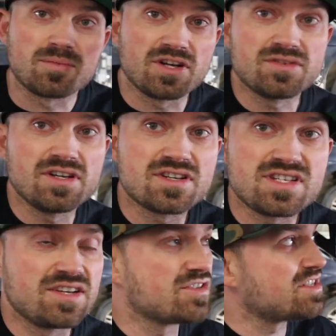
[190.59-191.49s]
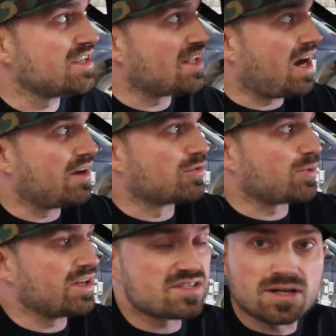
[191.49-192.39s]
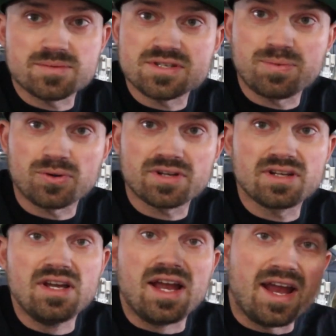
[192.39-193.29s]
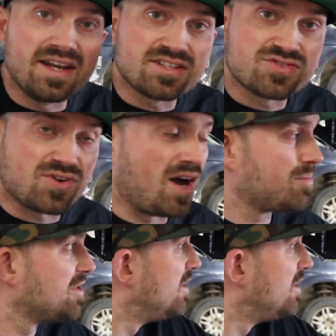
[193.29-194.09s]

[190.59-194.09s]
come around to the other side, you see that I have the radius arm supported and it's dropped.